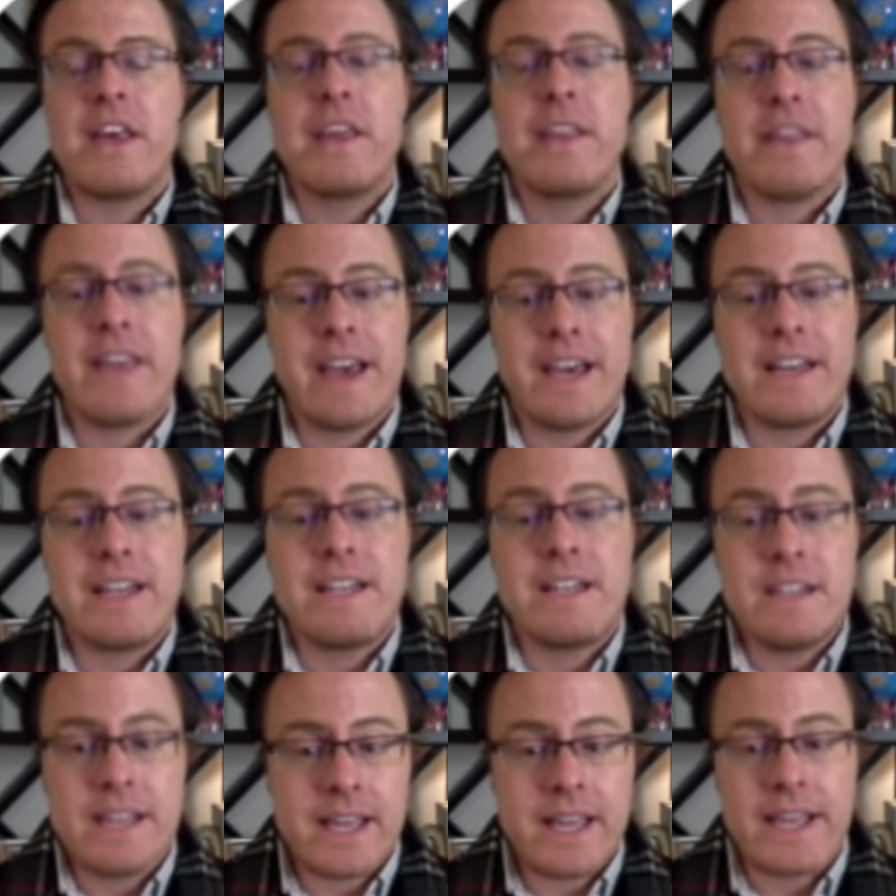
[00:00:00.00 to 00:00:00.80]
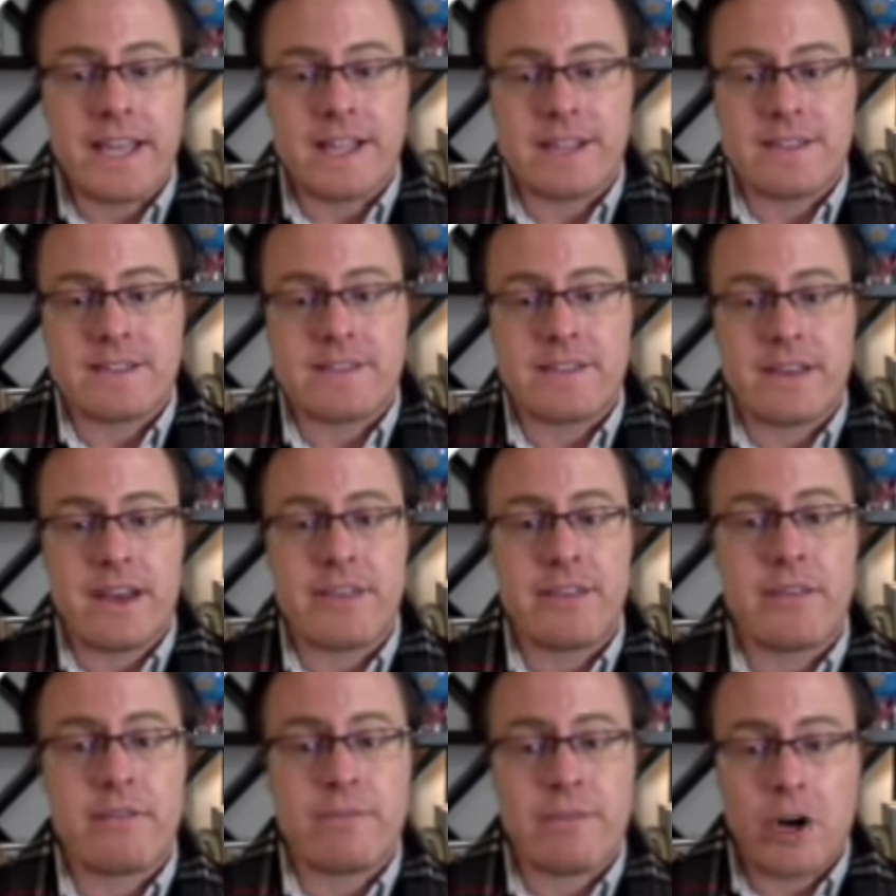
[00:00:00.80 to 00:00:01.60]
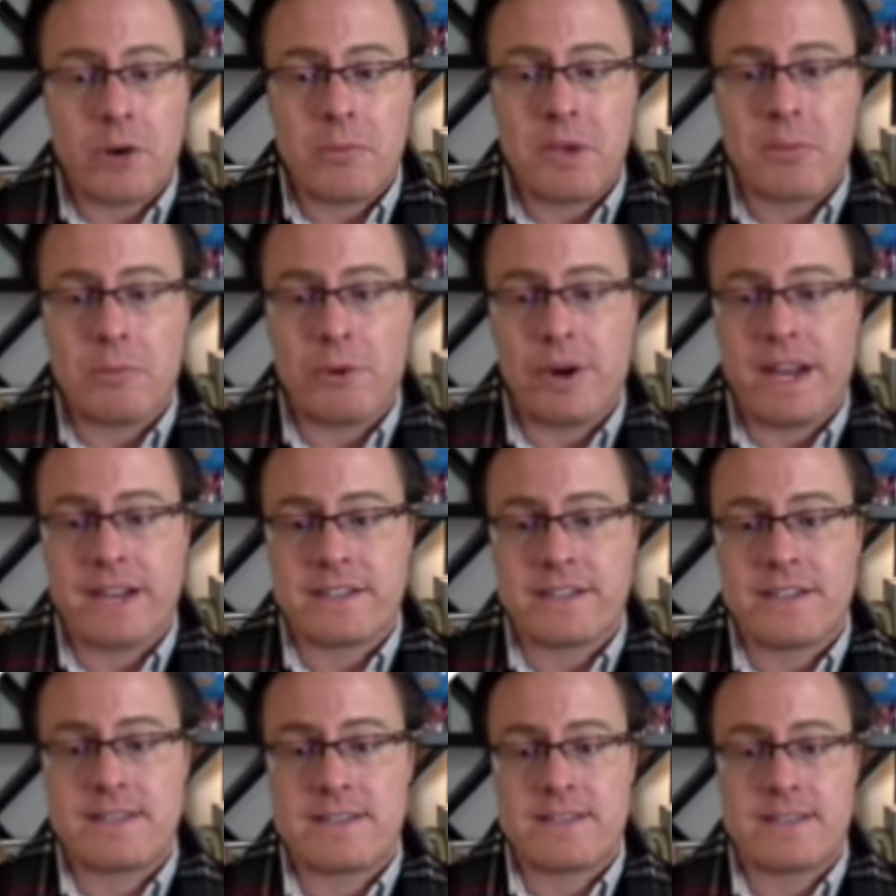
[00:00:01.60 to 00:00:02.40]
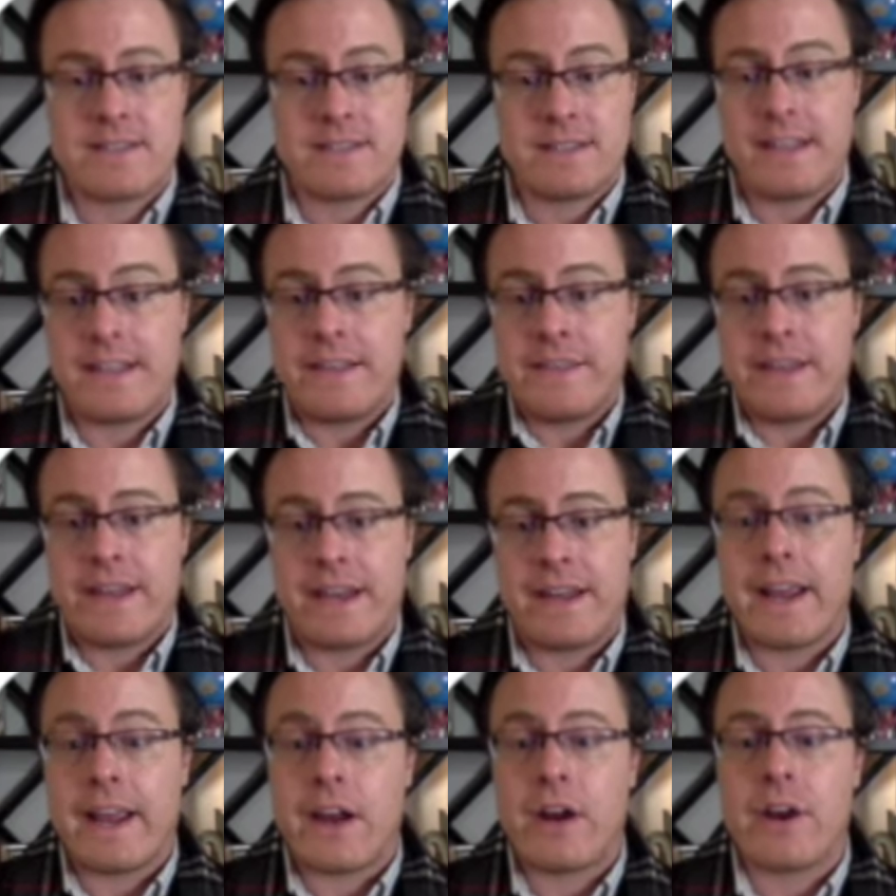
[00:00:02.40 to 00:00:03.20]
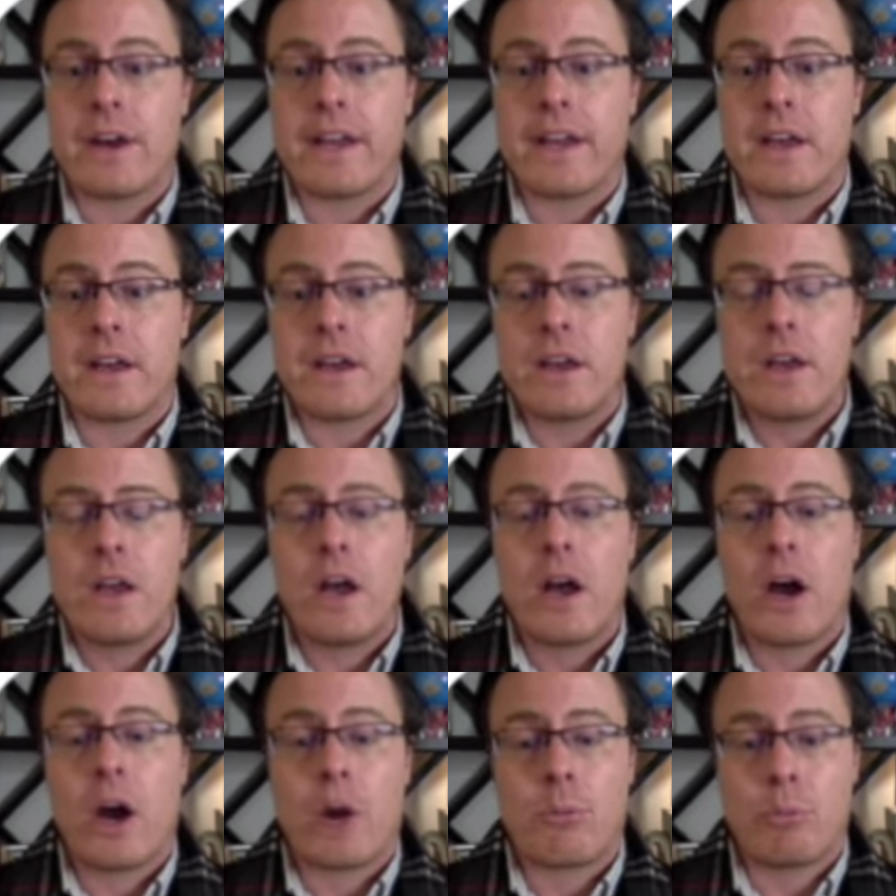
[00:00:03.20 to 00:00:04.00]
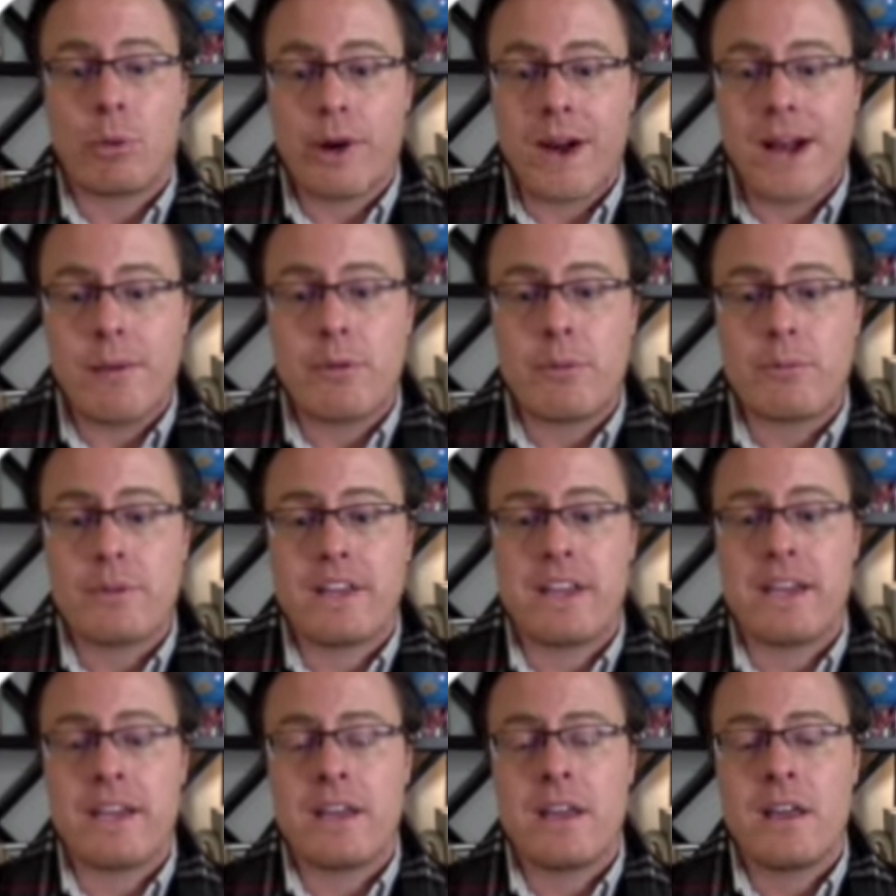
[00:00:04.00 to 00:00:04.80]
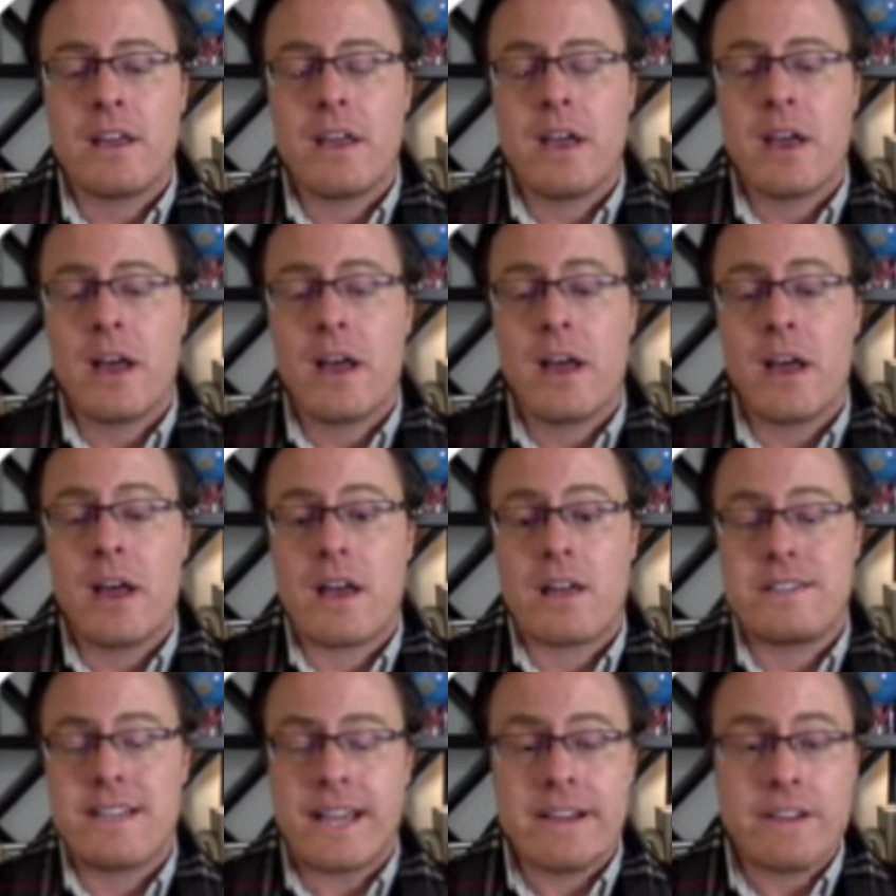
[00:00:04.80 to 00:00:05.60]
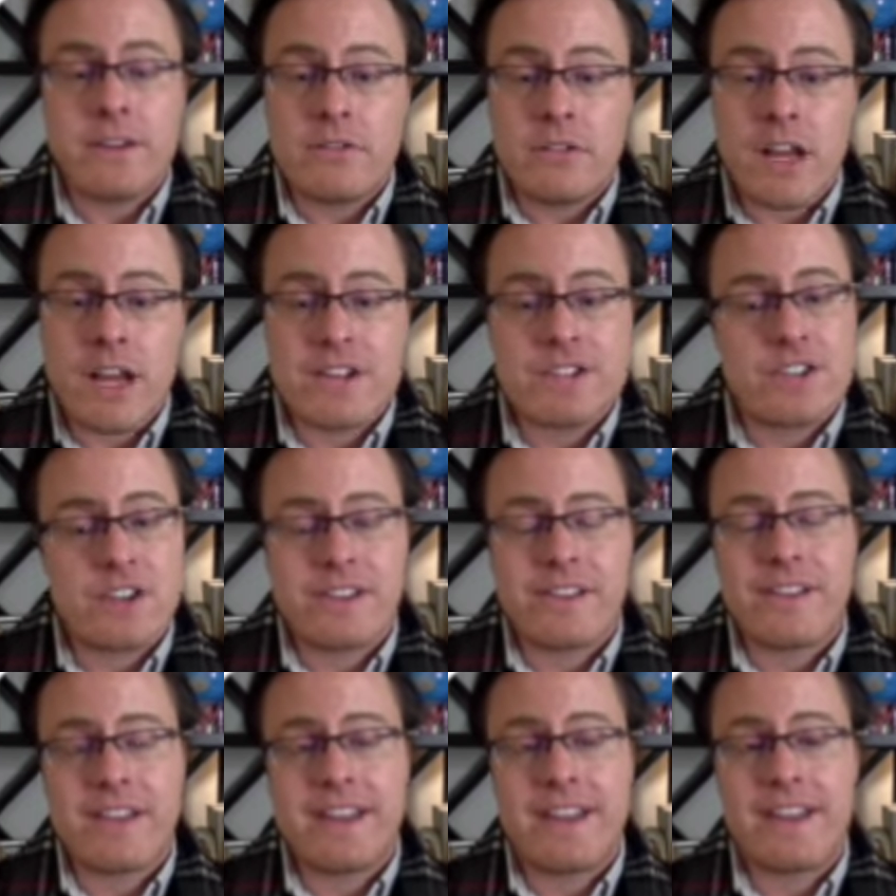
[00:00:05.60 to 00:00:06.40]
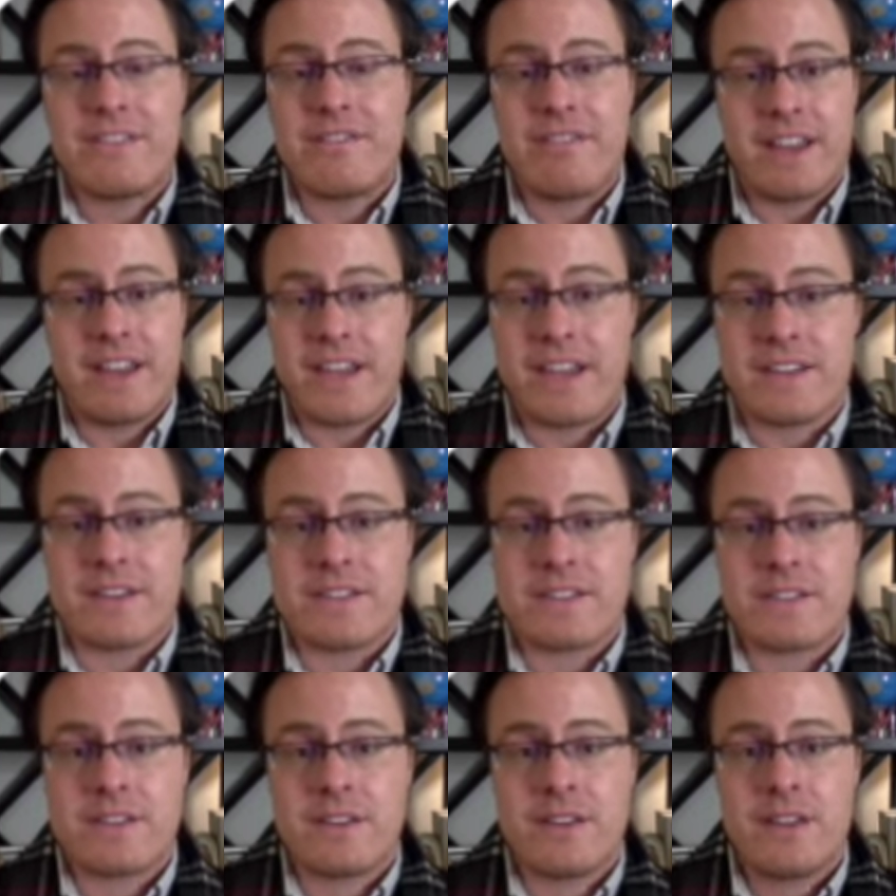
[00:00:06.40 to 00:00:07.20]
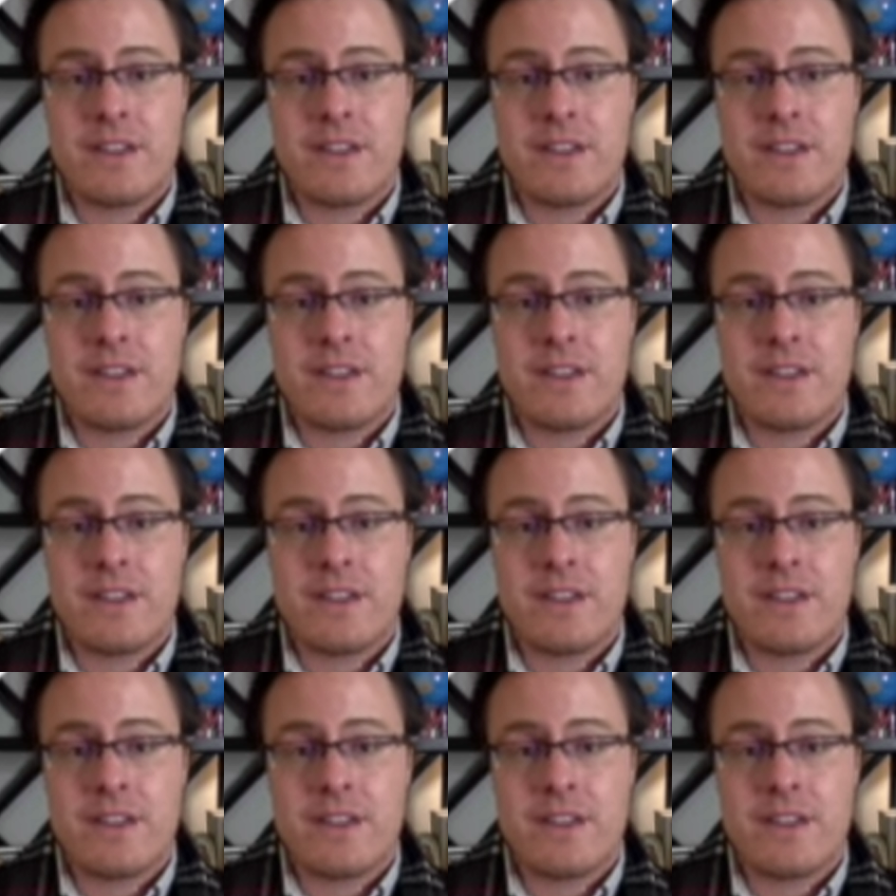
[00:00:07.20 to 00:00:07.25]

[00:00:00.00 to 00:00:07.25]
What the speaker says: that indicates that the farming practices in that area are probably technologically advanced.